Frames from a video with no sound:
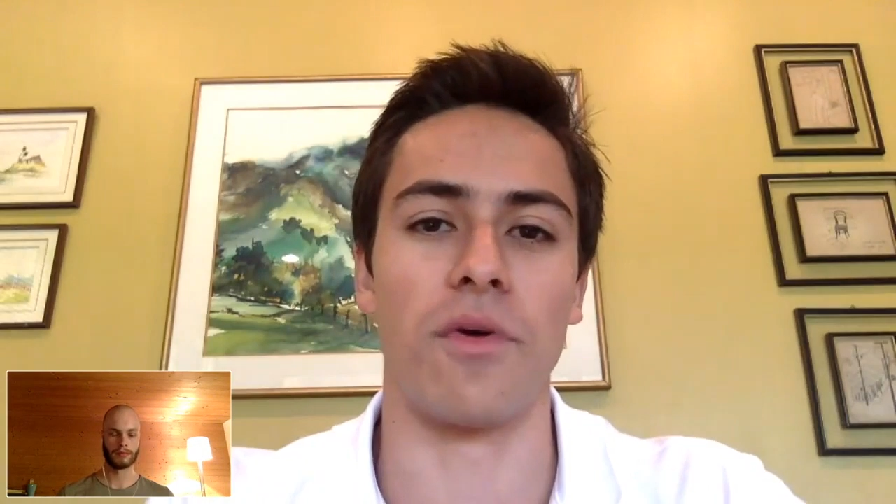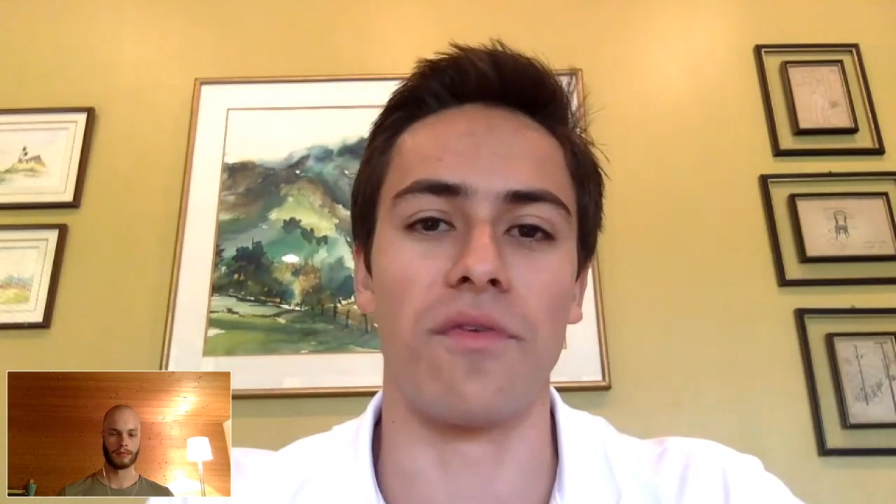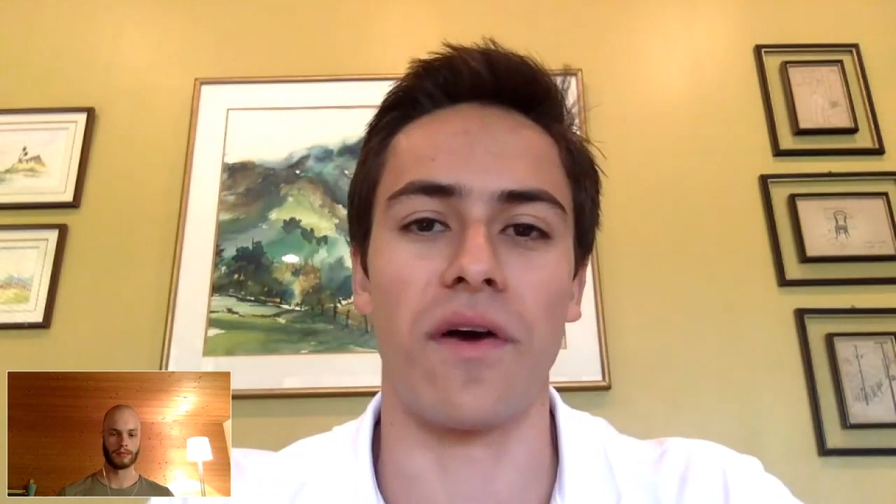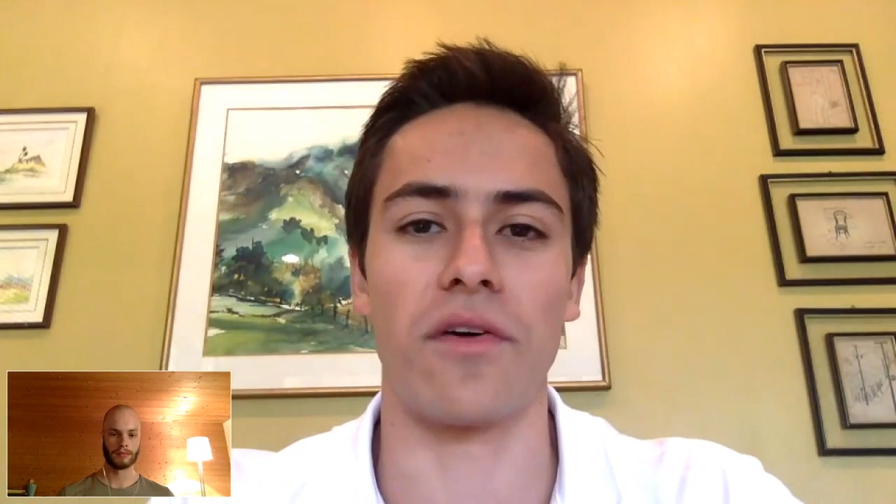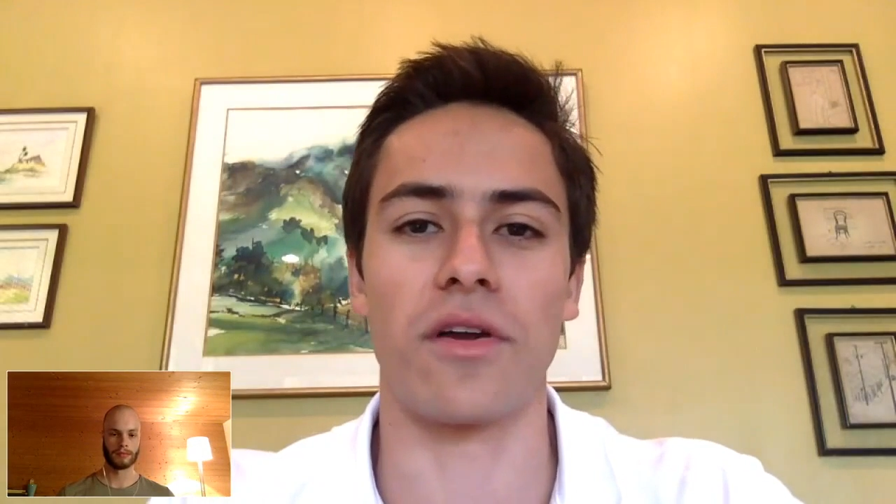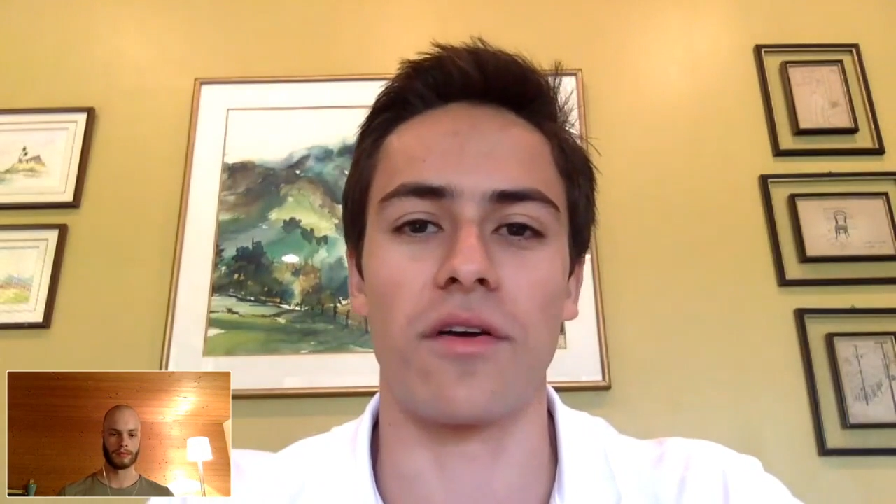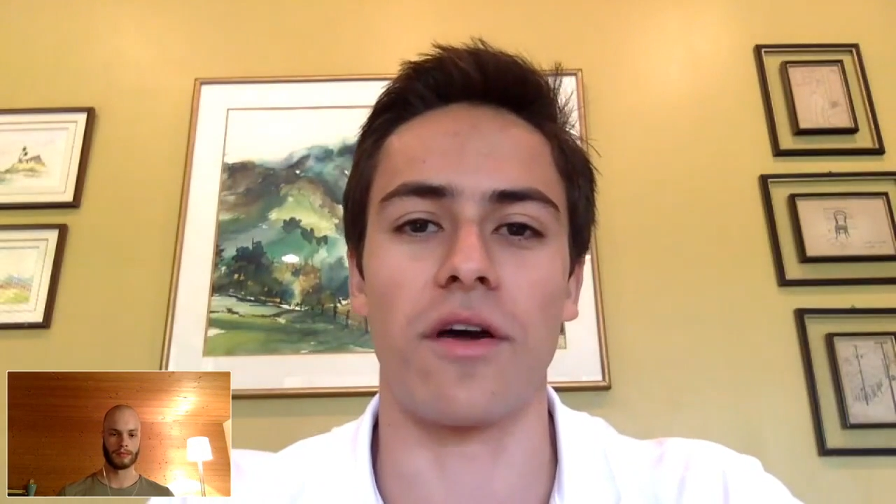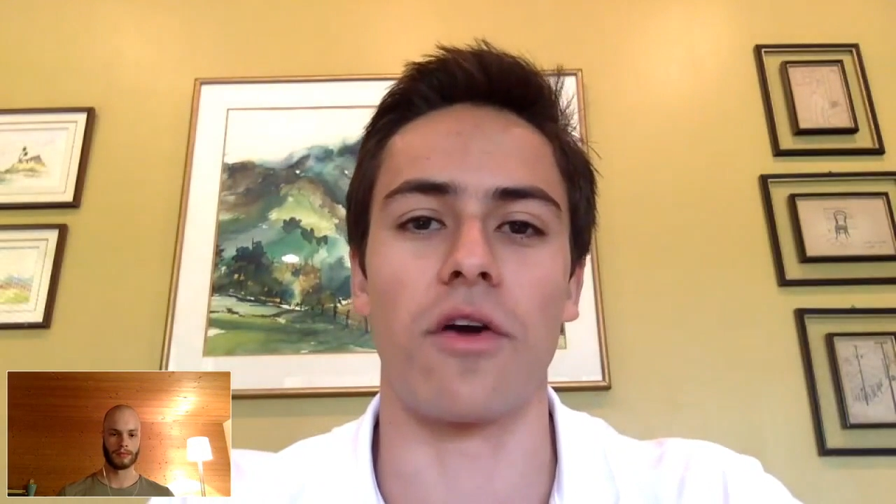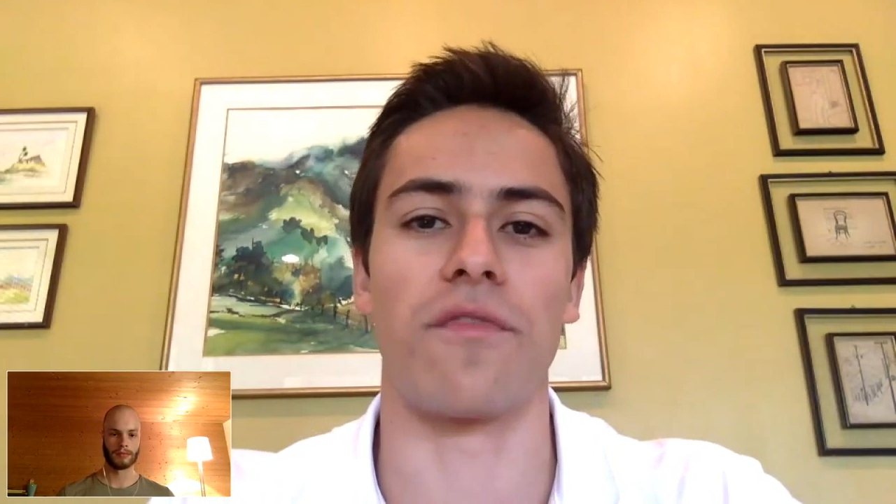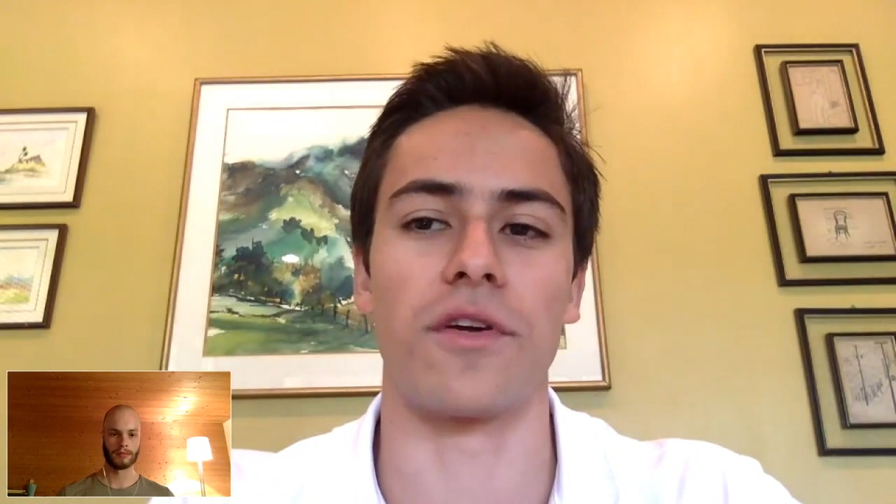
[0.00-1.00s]
we found
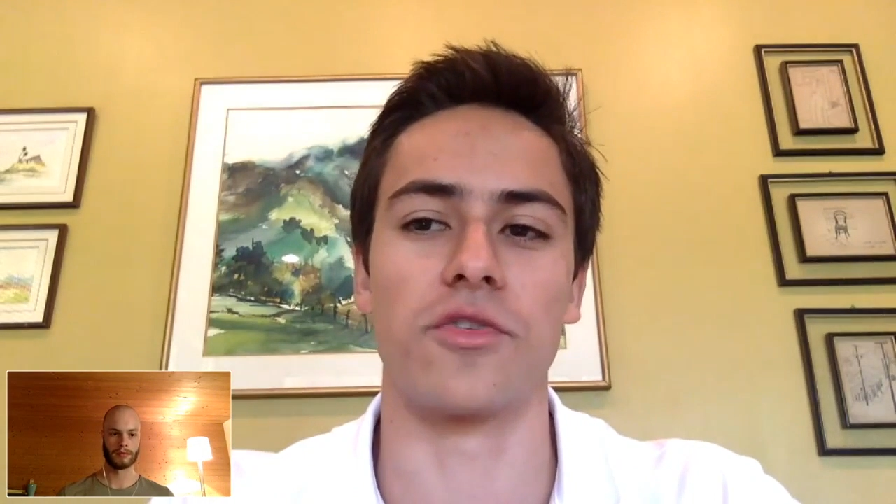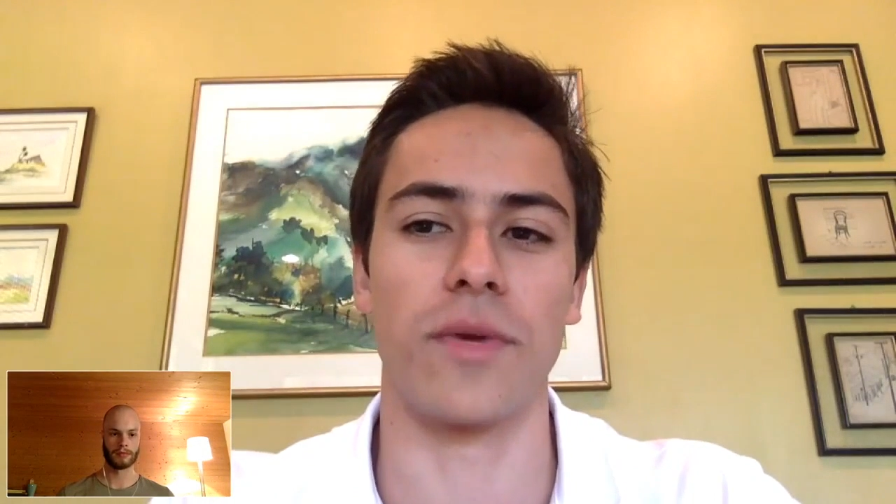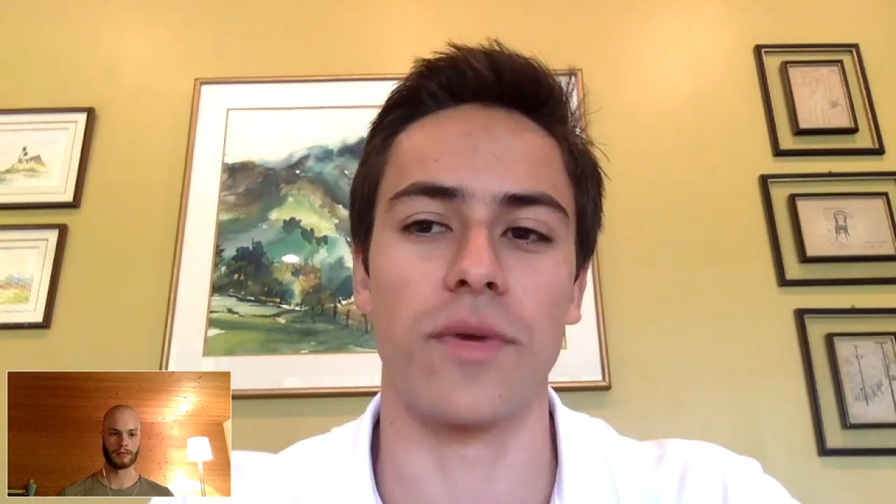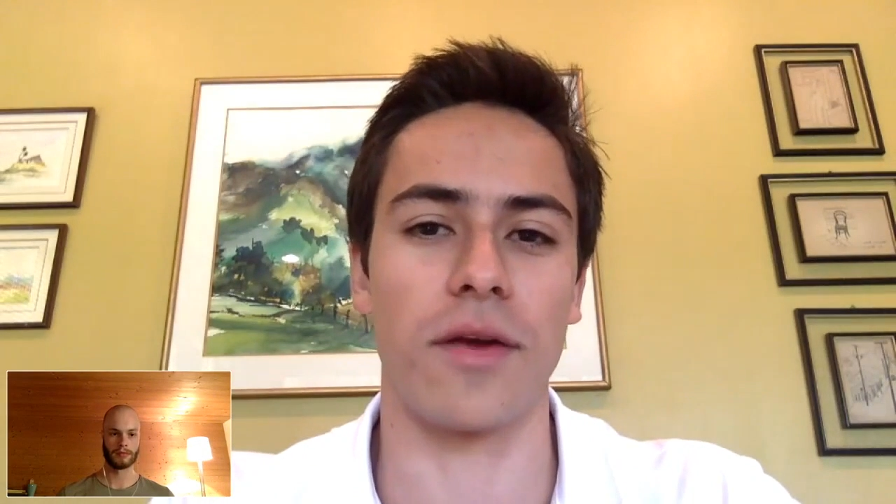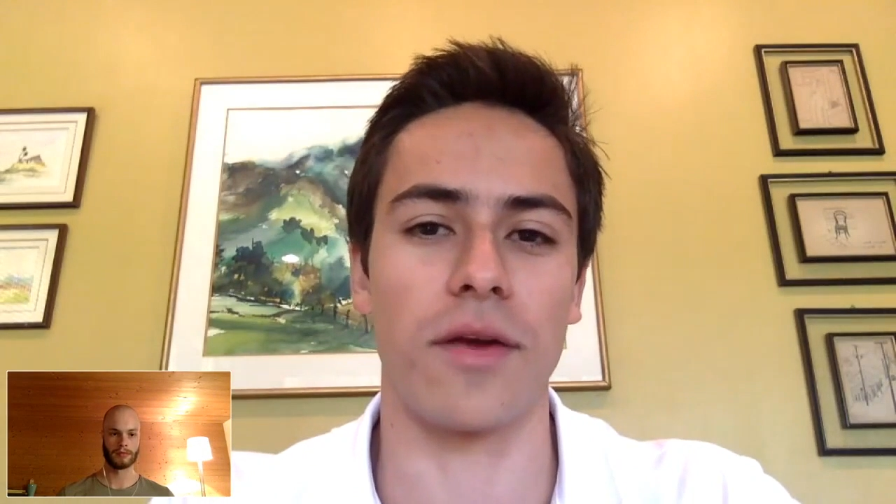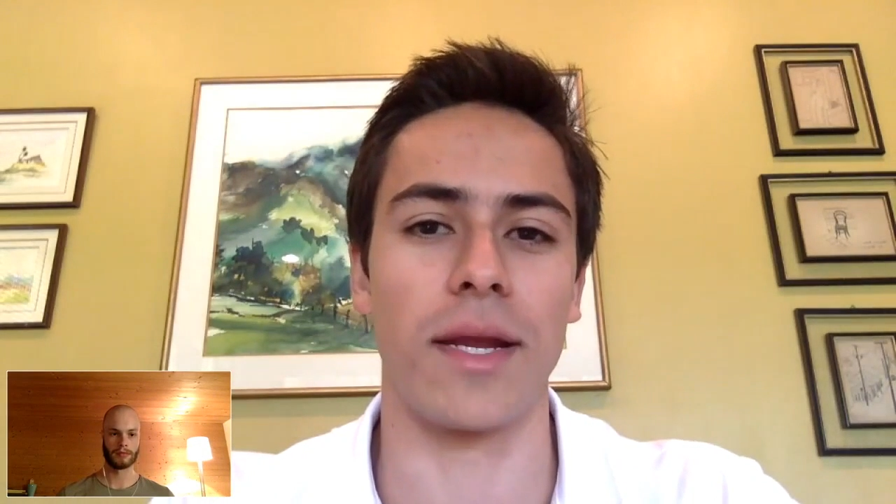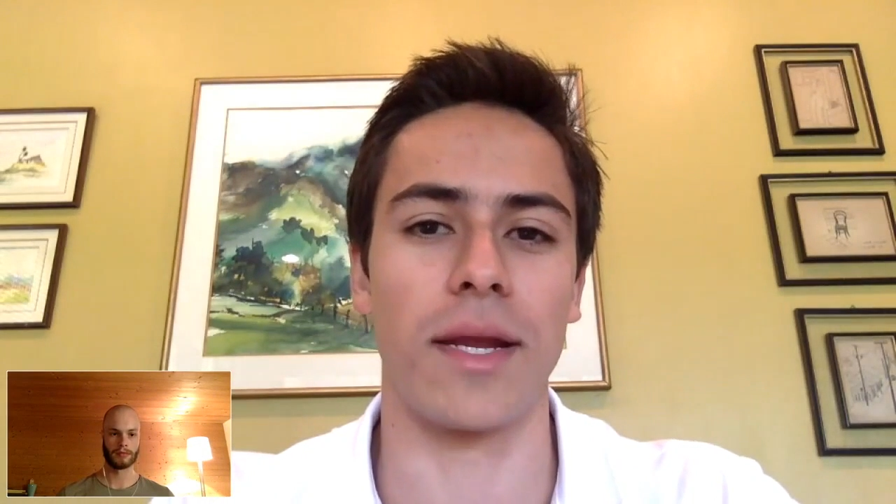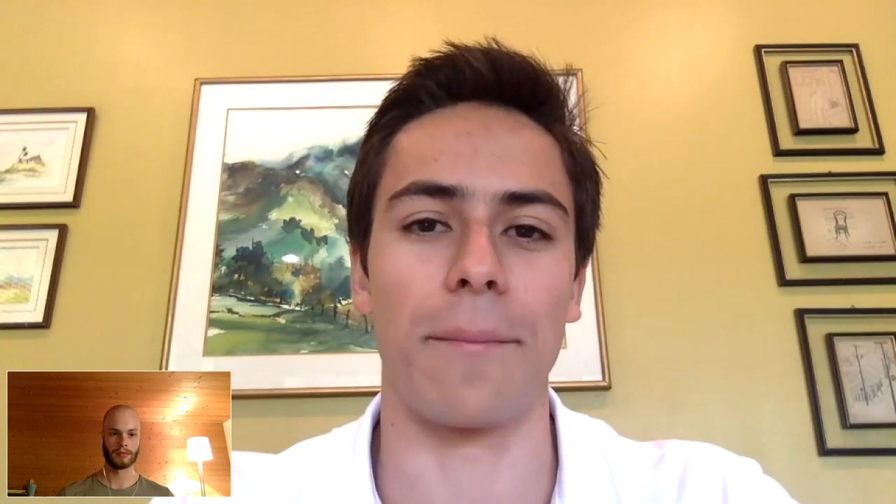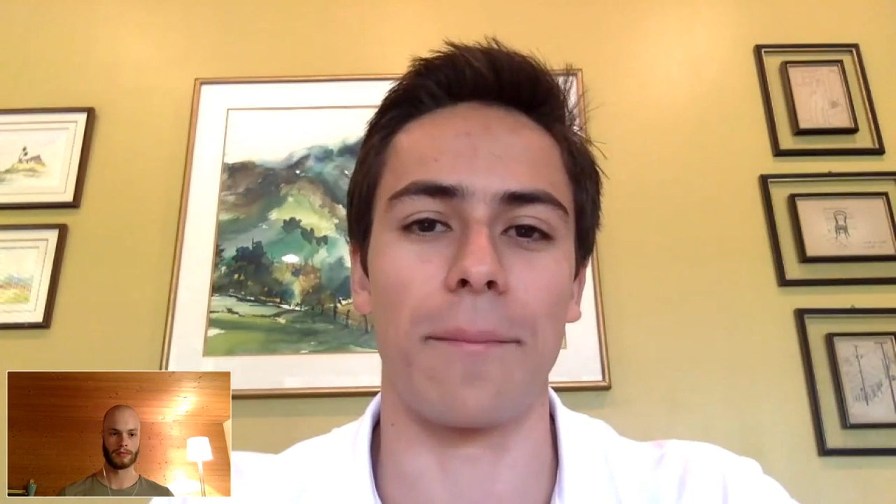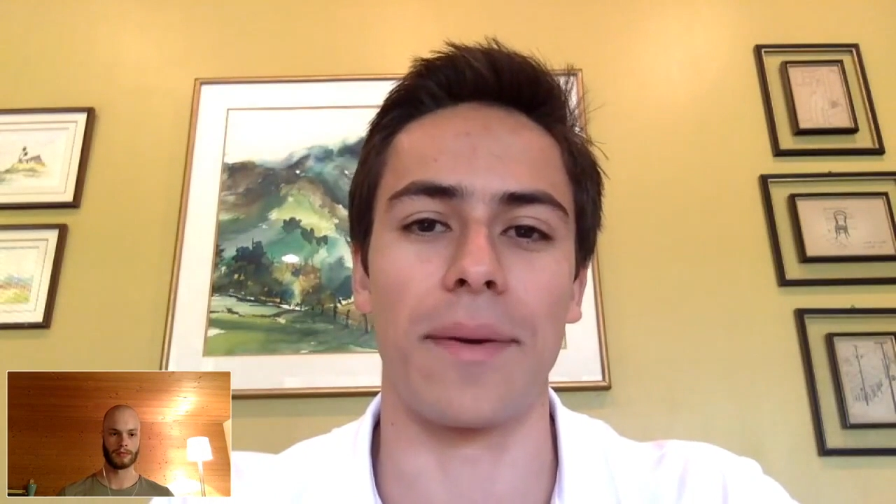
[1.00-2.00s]
our first winning
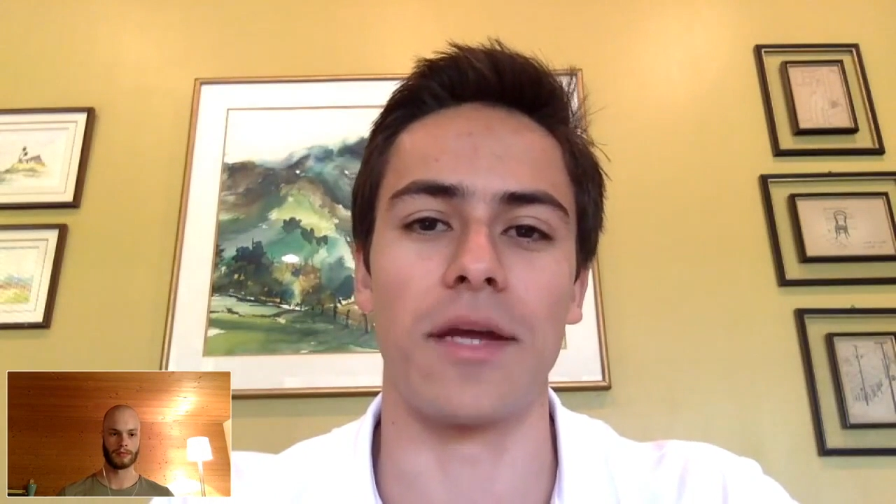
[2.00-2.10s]
campaign,